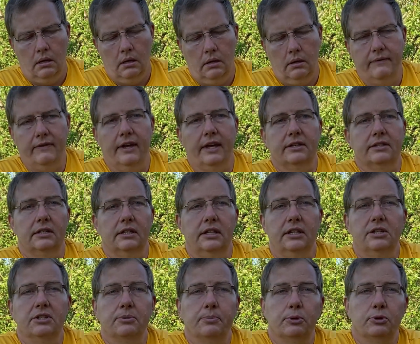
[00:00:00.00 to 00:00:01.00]
The Vaseline
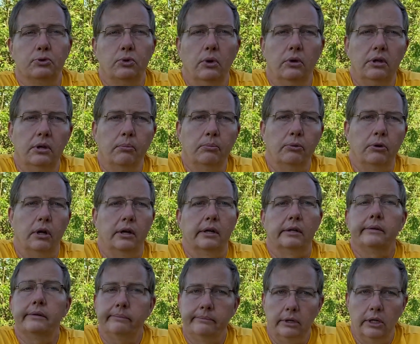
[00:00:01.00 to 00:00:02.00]
is a petroleum
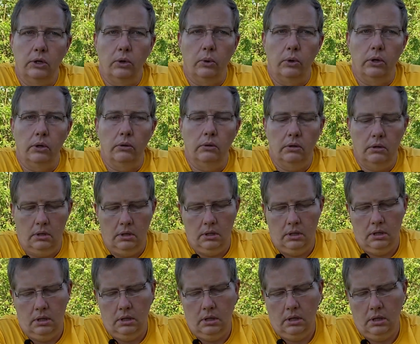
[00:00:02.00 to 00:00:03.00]
product, an oil.
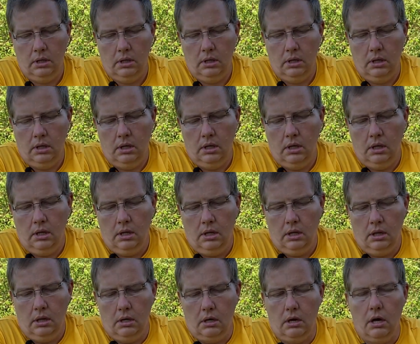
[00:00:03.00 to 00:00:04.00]

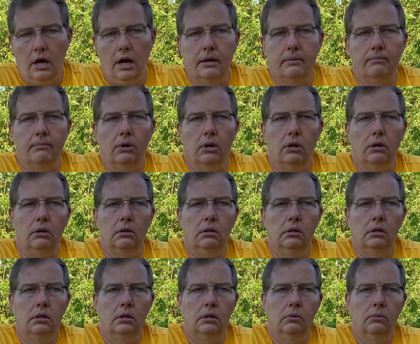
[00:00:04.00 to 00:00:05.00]
The cotton ball
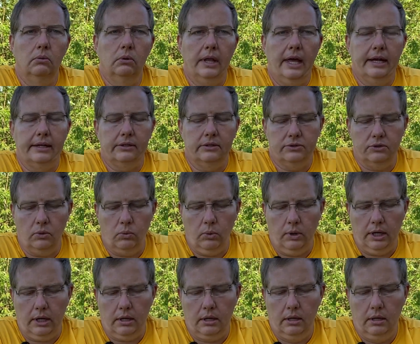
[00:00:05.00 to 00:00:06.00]
will act as a
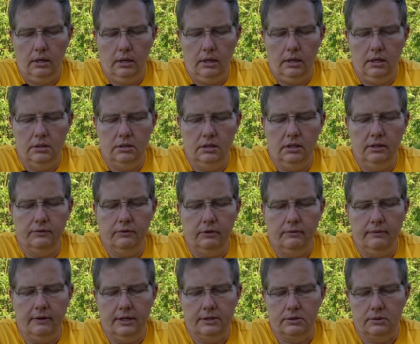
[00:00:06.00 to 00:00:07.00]
wick and a delivery
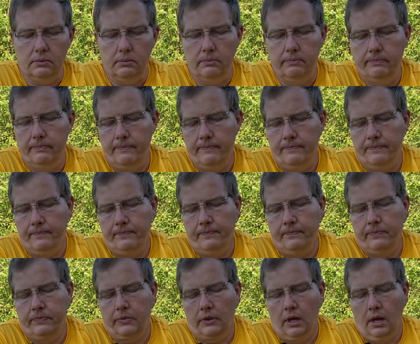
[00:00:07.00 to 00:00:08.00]
vessel.
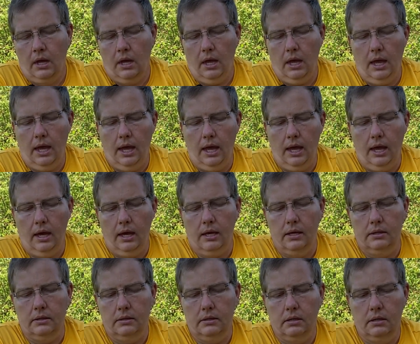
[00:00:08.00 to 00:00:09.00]

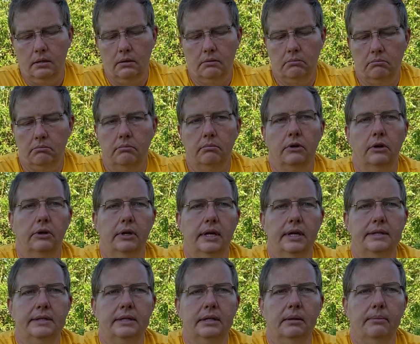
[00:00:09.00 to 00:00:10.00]
And they're
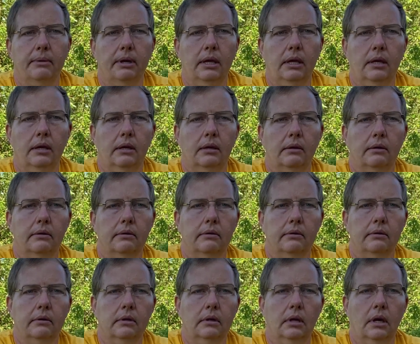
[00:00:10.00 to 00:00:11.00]
easy to make.
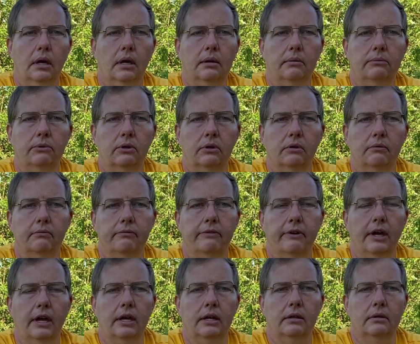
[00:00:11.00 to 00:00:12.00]
You can
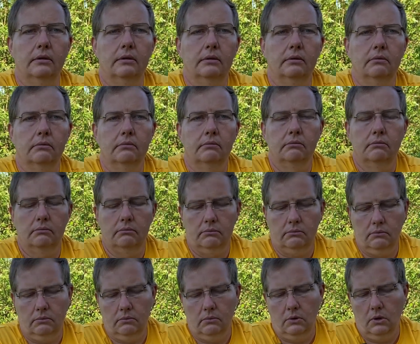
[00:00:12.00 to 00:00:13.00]
find
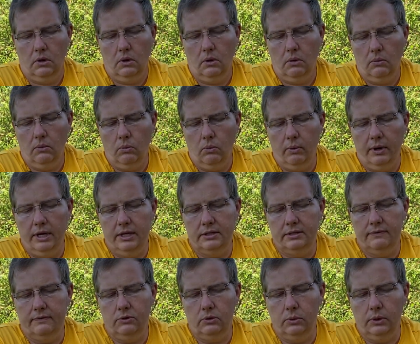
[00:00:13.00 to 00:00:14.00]
ways
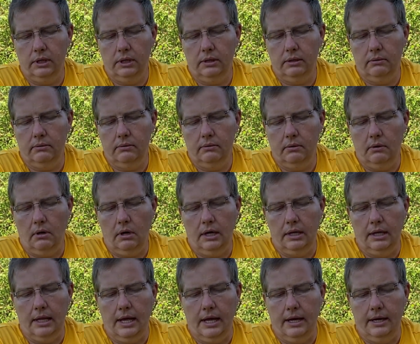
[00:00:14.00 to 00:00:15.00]
of doing it
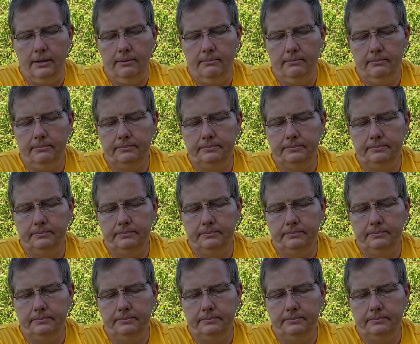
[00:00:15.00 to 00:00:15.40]
online.